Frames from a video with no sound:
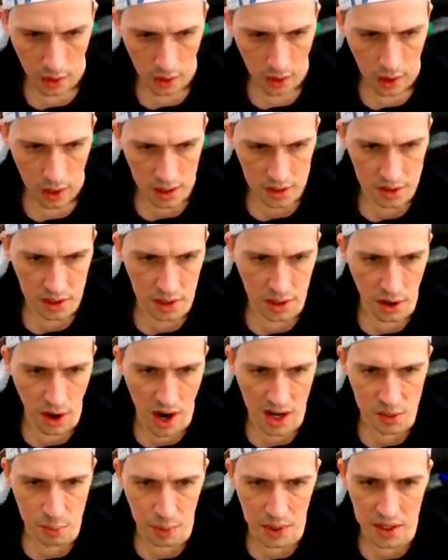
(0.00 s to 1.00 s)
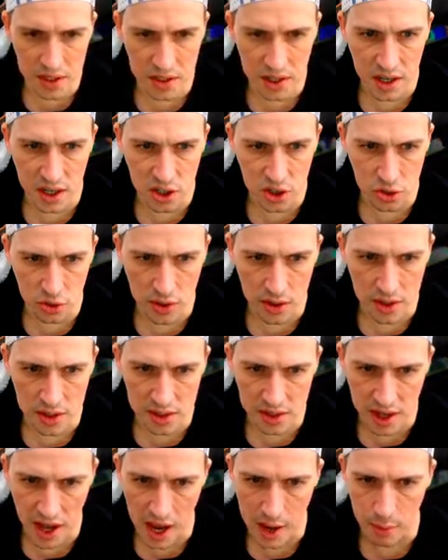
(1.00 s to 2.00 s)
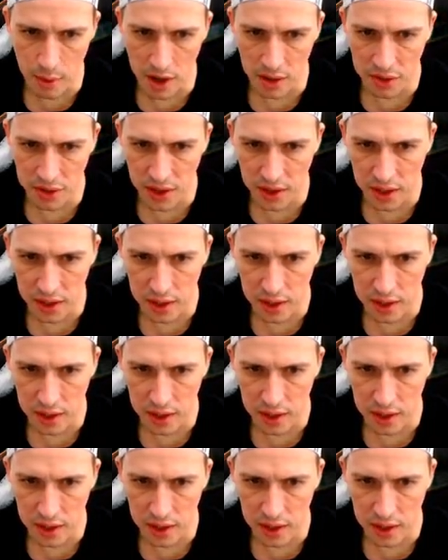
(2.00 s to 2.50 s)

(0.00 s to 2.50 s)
This is a nice piece of history, this game, I think.